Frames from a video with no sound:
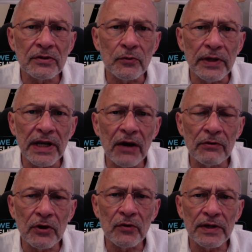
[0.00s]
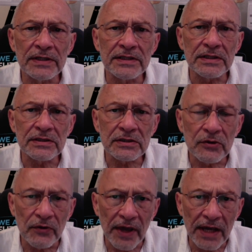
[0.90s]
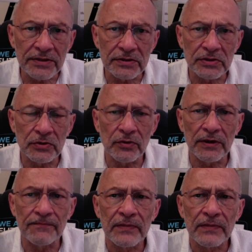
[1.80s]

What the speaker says: We now know it as a creation story.